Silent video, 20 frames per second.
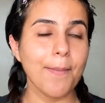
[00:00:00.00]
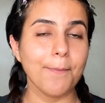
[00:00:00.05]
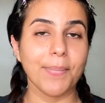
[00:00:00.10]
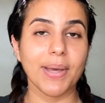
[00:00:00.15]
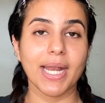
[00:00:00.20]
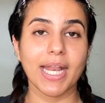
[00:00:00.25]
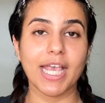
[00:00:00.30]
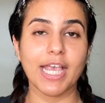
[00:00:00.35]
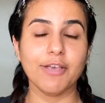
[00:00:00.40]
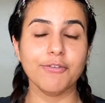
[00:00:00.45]

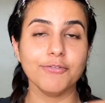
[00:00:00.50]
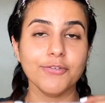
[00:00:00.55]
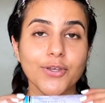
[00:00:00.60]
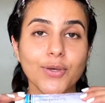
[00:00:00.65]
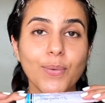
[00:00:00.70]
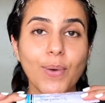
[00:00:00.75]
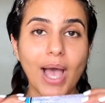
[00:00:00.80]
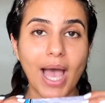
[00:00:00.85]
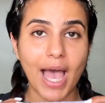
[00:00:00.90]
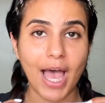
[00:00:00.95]
But if
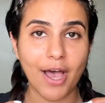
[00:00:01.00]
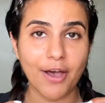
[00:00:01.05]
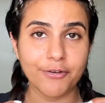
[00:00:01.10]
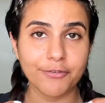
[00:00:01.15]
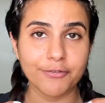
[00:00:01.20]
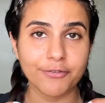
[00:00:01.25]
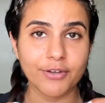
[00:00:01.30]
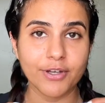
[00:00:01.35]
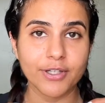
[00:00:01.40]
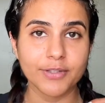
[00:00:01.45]
you
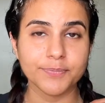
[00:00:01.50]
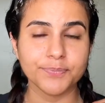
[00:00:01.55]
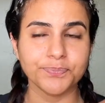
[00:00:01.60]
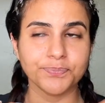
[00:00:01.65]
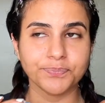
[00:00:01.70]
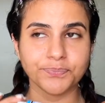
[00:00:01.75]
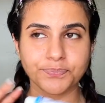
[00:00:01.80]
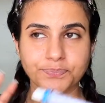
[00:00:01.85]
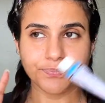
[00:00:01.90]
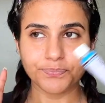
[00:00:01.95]
have
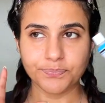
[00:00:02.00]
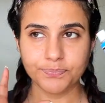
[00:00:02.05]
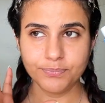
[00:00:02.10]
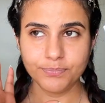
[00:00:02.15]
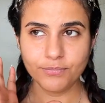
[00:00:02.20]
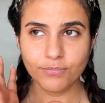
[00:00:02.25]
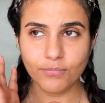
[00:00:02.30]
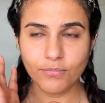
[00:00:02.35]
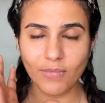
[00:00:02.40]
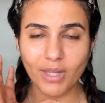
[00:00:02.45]

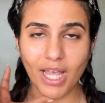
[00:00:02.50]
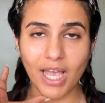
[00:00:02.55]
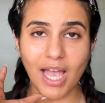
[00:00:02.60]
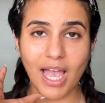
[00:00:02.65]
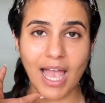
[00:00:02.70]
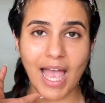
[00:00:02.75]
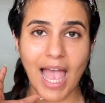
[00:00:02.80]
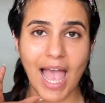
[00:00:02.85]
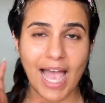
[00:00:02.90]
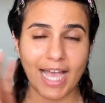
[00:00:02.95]

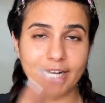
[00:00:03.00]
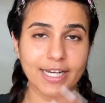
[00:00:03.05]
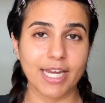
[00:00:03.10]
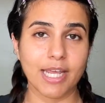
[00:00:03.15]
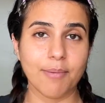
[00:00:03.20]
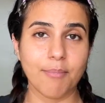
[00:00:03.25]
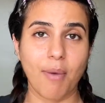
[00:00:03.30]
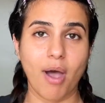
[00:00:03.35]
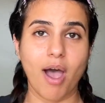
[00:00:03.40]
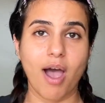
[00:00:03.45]

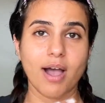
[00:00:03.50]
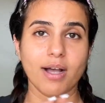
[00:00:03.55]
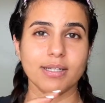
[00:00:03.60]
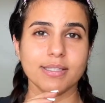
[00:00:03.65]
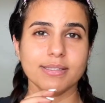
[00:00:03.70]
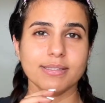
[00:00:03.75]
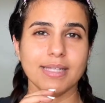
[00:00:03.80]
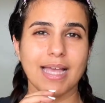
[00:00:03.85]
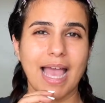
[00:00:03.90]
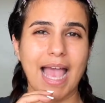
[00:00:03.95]
acne
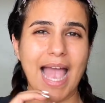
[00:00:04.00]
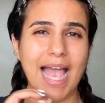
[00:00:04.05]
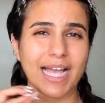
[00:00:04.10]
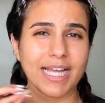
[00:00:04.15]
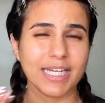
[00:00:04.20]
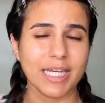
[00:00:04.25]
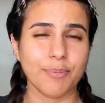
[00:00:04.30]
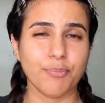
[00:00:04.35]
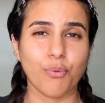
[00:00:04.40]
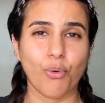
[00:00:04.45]
marks,
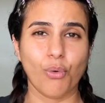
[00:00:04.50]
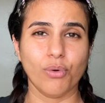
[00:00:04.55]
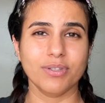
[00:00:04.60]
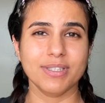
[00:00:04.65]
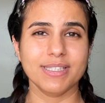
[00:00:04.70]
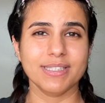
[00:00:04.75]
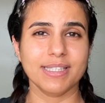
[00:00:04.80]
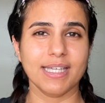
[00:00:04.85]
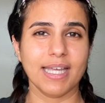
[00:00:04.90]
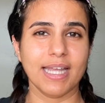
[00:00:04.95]
acne prone
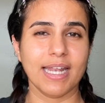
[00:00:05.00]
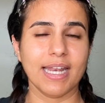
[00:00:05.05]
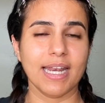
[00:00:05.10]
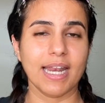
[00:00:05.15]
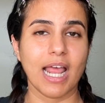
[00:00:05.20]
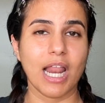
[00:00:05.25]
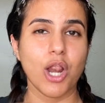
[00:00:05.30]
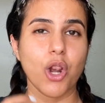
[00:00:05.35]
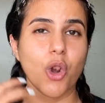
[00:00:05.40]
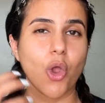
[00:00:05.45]

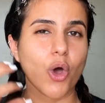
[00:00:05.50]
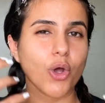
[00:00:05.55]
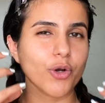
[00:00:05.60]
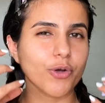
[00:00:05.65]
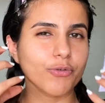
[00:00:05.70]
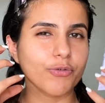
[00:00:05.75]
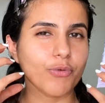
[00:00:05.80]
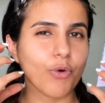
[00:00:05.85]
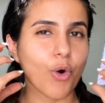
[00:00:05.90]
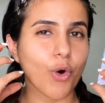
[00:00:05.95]
skin, a lot
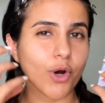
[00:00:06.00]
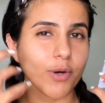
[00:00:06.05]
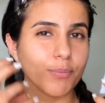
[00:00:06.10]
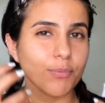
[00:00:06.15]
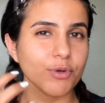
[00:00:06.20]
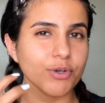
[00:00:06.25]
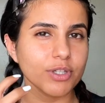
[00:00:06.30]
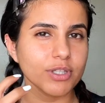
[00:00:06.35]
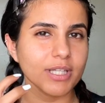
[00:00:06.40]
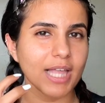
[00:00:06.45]
of
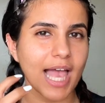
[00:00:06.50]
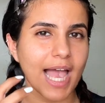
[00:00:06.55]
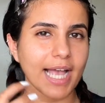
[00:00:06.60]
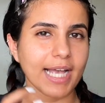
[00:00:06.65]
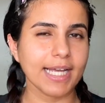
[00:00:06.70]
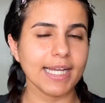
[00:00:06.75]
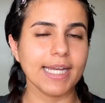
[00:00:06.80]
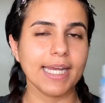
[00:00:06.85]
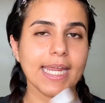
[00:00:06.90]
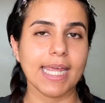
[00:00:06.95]
hormonal
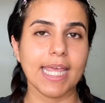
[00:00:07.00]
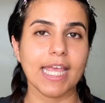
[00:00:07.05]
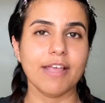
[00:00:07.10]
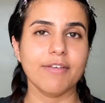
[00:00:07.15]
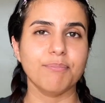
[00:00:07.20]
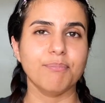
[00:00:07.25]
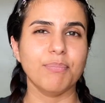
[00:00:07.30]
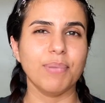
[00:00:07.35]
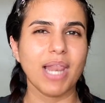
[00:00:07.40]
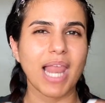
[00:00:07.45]

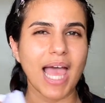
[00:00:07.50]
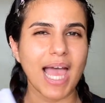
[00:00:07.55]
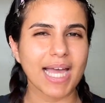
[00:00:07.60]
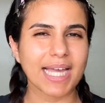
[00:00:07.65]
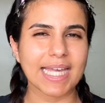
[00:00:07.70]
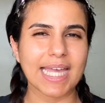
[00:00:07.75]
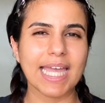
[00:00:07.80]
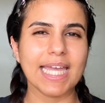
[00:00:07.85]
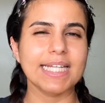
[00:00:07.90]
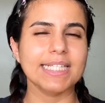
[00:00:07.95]
acne,
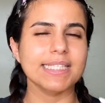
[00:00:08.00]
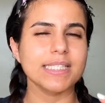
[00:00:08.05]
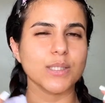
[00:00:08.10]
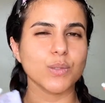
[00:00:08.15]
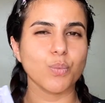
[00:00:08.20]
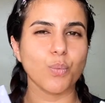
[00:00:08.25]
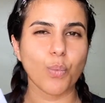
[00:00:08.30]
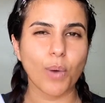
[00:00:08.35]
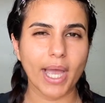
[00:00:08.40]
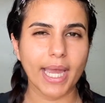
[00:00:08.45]

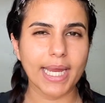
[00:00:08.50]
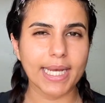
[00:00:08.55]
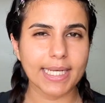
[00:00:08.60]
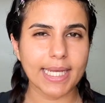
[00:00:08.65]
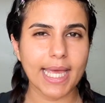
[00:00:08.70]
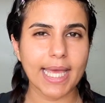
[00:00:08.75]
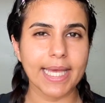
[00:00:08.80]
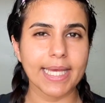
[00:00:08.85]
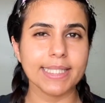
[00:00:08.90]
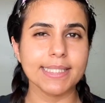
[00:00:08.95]
blackheads,
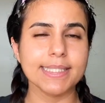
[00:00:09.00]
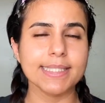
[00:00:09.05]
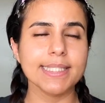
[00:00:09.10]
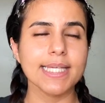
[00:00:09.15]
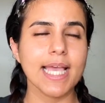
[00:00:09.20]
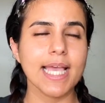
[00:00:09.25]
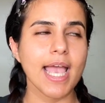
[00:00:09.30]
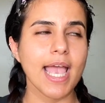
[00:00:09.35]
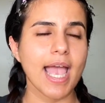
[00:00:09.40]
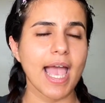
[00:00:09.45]
whiteheads,
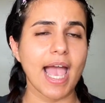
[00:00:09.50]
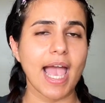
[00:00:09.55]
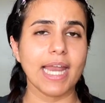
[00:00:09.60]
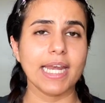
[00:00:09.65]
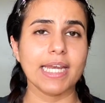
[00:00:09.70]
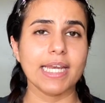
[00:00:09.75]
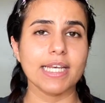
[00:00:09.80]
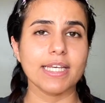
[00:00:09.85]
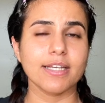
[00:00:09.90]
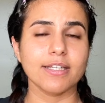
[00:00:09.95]

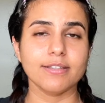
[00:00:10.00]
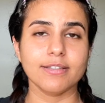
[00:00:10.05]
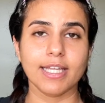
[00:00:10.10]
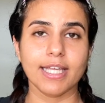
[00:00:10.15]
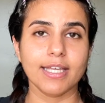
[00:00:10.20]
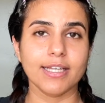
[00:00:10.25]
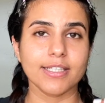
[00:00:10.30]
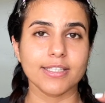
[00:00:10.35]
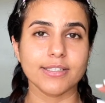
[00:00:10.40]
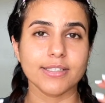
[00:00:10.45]
and
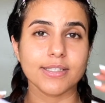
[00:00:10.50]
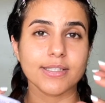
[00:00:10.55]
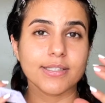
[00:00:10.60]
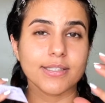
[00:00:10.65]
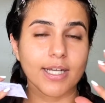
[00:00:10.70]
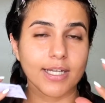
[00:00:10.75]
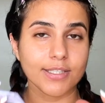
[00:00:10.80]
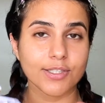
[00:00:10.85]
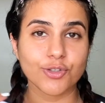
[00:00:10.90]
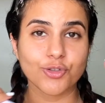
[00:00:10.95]
like a
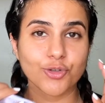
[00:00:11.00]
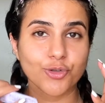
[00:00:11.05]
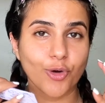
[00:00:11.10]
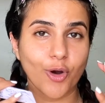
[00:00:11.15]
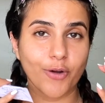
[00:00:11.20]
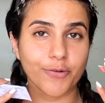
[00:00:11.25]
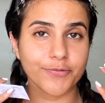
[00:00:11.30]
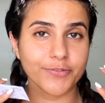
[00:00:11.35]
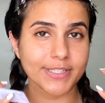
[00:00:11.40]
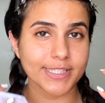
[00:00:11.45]
disaster
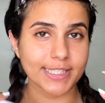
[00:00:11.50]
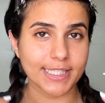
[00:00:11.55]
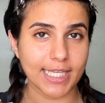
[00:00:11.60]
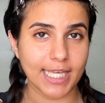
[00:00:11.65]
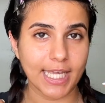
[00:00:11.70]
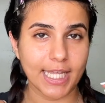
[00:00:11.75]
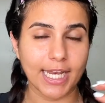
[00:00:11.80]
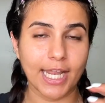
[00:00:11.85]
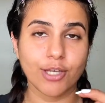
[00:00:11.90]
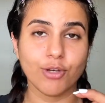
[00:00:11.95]
of
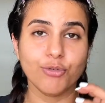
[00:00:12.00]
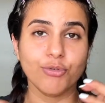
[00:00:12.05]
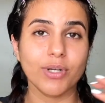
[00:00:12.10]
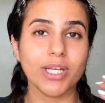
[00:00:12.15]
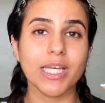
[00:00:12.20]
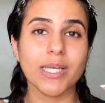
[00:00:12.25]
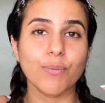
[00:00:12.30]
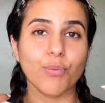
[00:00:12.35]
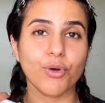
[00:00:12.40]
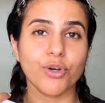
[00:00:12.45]
skin, and you
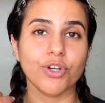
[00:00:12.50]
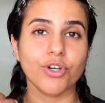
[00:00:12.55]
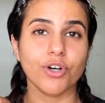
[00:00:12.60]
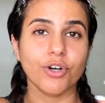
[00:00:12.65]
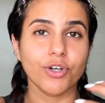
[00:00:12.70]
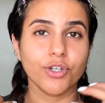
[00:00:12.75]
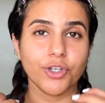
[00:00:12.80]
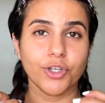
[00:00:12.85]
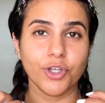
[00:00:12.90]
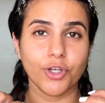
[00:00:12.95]
really
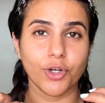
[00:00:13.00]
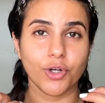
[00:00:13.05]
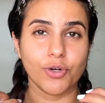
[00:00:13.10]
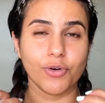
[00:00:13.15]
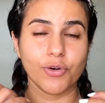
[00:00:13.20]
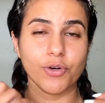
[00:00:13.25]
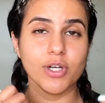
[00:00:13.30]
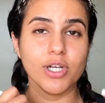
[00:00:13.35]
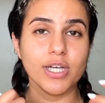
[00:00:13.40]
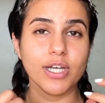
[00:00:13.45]
wanna, you
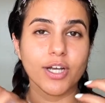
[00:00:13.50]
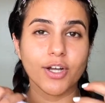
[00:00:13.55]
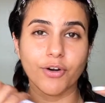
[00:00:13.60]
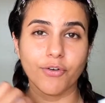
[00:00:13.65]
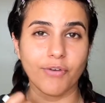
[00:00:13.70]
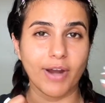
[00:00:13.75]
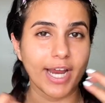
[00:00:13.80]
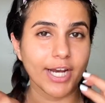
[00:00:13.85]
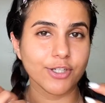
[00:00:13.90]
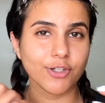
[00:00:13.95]
know,
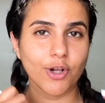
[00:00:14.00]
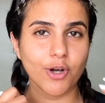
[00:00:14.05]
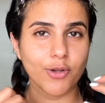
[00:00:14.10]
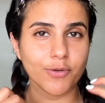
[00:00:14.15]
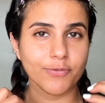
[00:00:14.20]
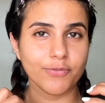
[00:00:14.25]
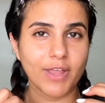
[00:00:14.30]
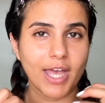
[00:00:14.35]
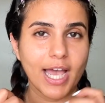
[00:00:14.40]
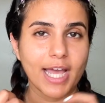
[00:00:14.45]
correct all
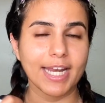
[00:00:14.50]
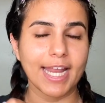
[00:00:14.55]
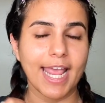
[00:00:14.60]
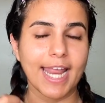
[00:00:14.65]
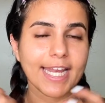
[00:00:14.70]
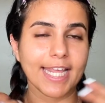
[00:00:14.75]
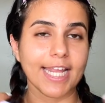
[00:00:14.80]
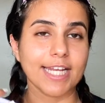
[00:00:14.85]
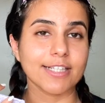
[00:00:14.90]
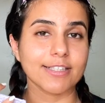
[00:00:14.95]
of that
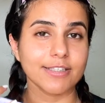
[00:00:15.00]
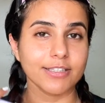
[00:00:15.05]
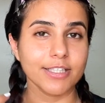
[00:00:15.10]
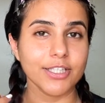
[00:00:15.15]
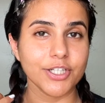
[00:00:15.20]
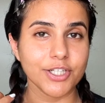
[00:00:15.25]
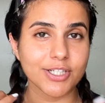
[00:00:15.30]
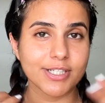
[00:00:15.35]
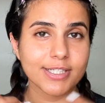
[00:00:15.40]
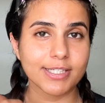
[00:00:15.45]
and get
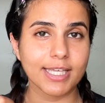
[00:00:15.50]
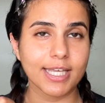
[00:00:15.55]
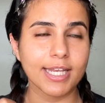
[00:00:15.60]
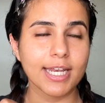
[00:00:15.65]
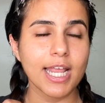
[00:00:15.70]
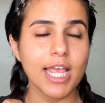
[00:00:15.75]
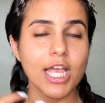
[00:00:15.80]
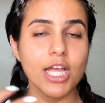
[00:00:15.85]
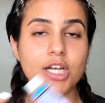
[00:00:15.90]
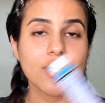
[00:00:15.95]
clear
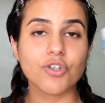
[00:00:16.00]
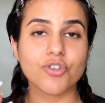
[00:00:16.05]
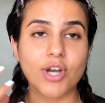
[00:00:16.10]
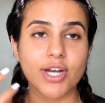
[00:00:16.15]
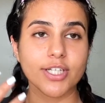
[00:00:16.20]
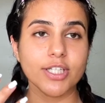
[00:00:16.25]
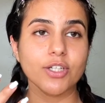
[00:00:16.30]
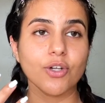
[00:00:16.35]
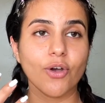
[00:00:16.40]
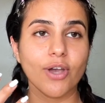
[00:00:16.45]
skin,
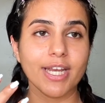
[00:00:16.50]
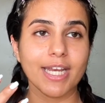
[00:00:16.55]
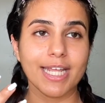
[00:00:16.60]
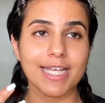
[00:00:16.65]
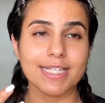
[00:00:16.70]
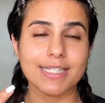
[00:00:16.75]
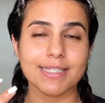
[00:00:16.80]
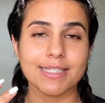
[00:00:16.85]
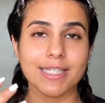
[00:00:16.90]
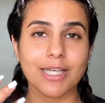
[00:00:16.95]
tretinoin
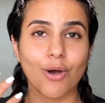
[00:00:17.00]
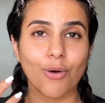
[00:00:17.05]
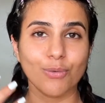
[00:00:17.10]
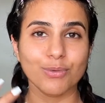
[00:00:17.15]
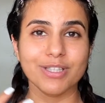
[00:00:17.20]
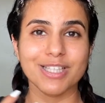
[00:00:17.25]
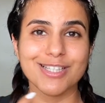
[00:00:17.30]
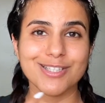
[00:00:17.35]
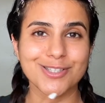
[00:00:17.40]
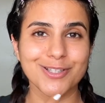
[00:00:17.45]
is the
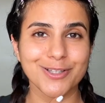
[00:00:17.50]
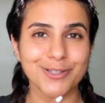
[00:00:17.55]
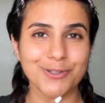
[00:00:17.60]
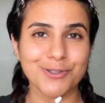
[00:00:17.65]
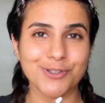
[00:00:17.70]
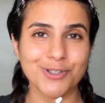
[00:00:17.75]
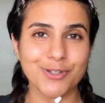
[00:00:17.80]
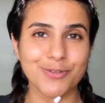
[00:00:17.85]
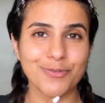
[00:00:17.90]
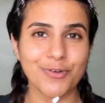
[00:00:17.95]
only
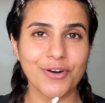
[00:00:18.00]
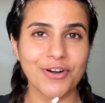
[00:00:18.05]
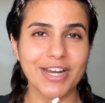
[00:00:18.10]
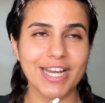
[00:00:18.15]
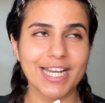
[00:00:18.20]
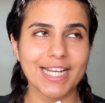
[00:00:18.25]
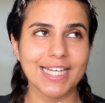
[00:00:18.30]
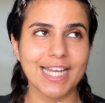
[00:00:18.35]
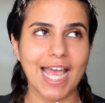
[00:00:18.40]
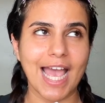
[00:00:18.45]
solution for
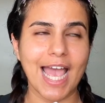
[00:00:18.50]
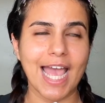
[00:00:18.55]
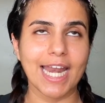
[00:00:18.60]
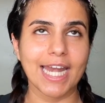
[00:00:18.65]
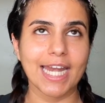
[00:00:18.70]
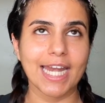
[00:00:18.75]
it, and